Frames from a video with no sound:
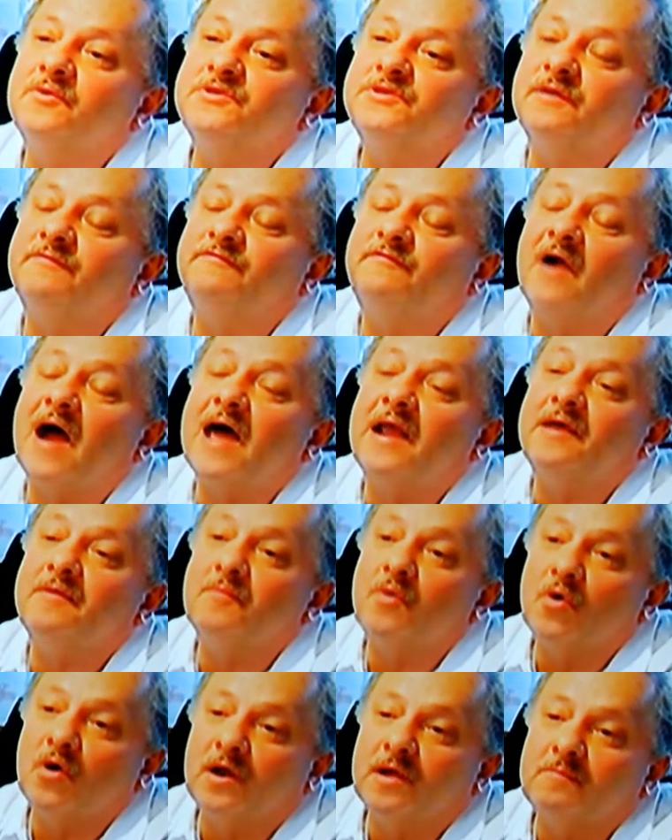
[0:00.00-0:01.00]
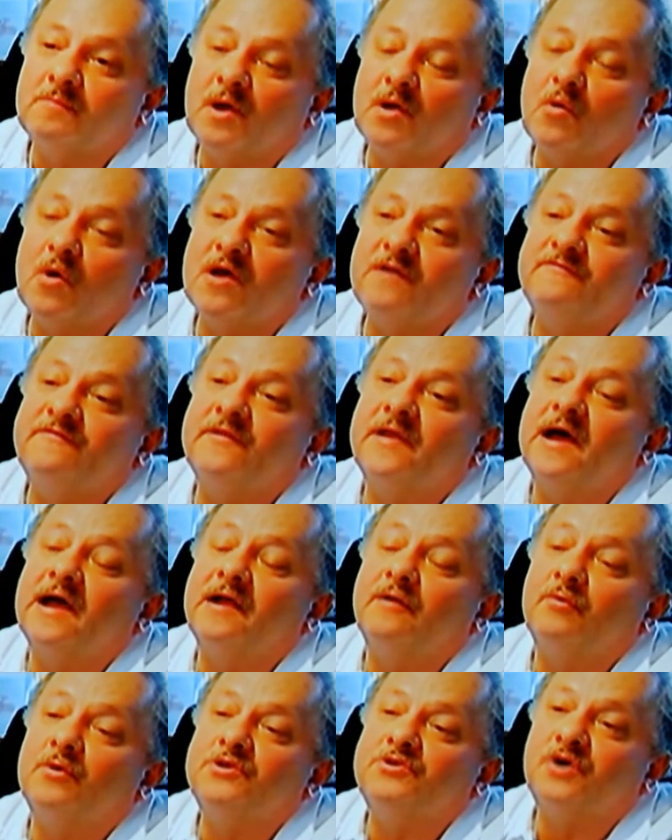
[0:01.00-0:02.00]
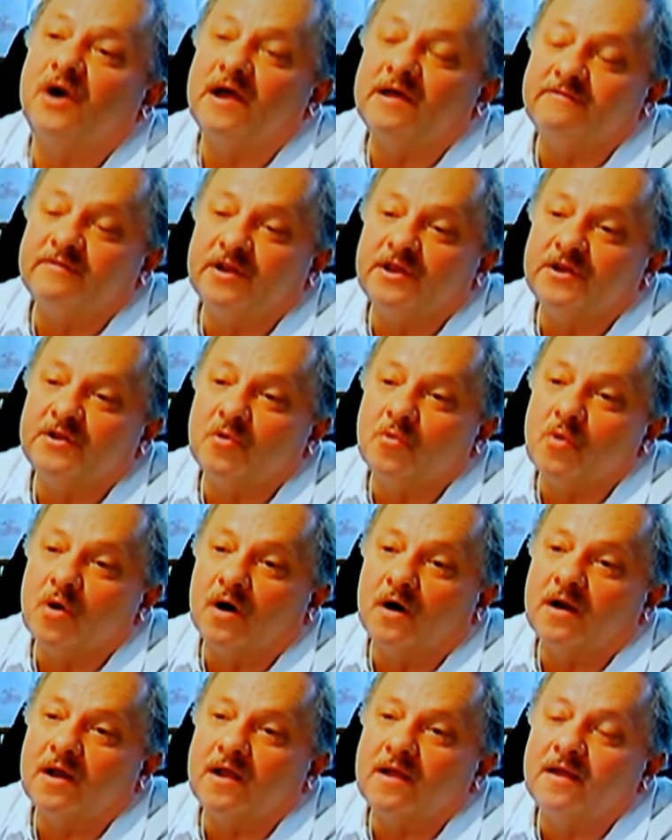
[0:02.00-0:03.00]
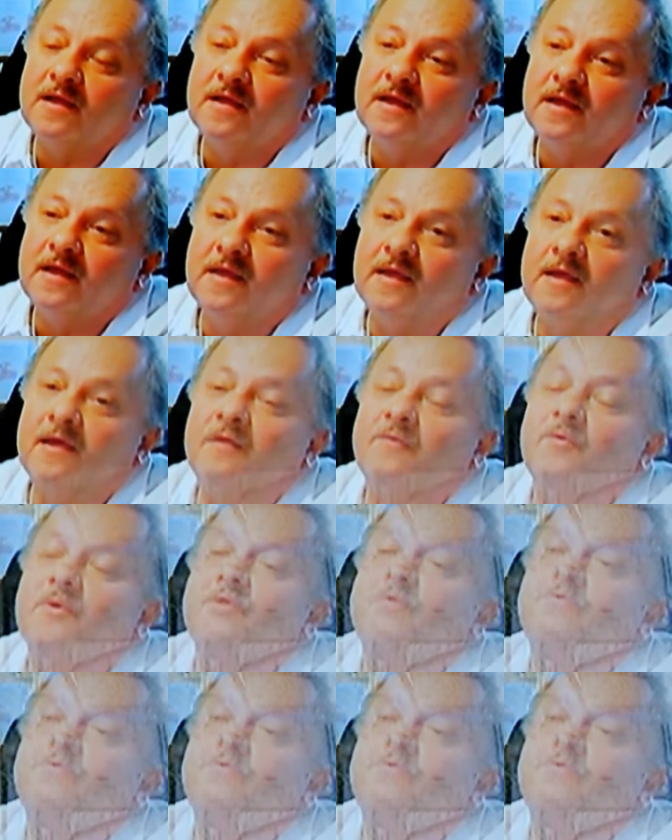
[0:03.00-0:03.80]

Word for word: was a Friday morning. My wife and I were driving into work, and